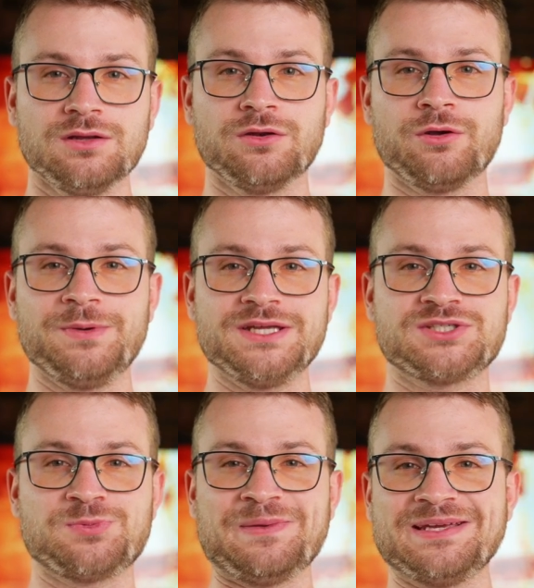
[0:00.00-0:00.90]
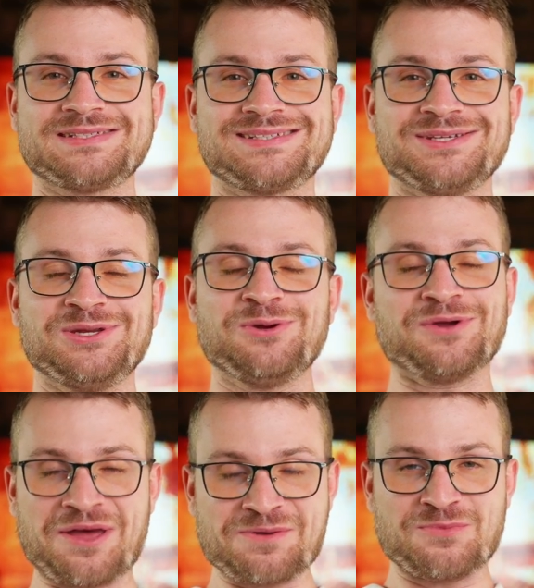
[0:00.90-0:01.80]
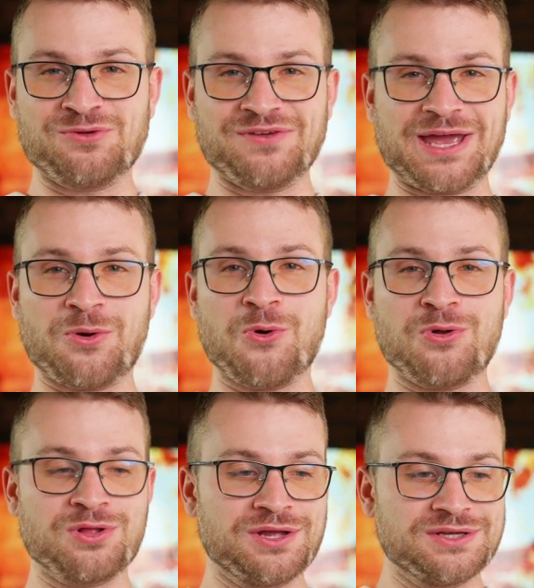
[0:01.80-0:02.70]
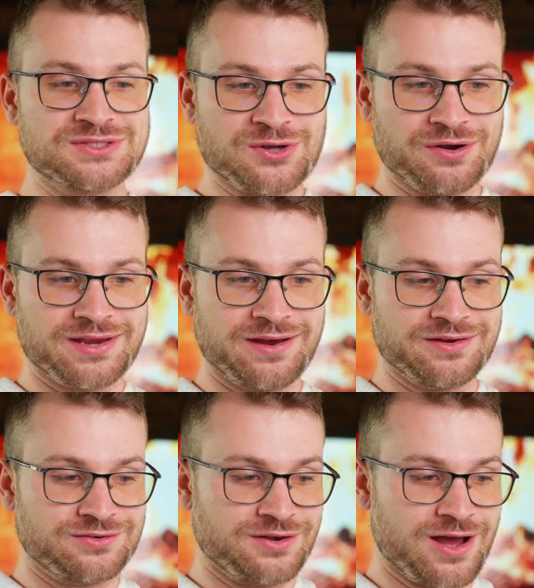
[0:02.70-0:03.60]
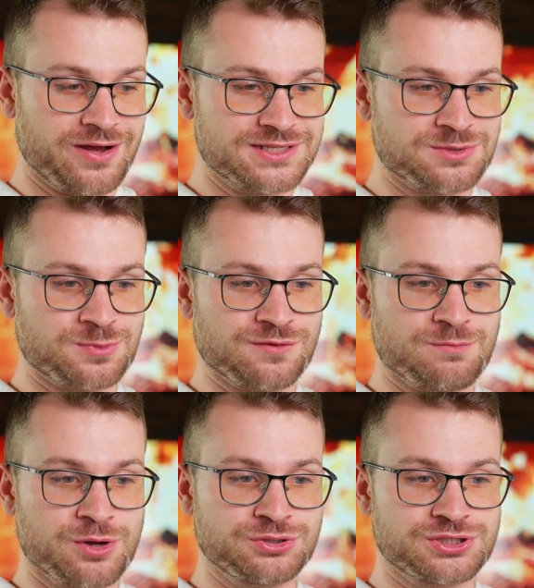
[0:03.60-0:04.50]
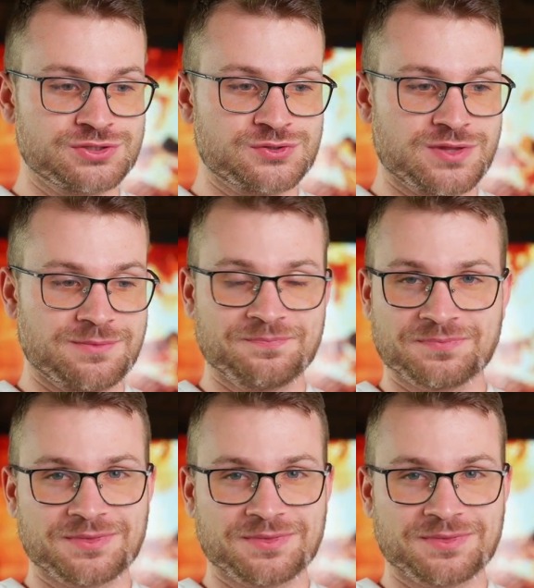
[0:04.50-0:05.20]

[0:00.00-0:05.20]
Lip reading: Nobody speaks, you know, without moving at all. So our character now has a bit of motion to them.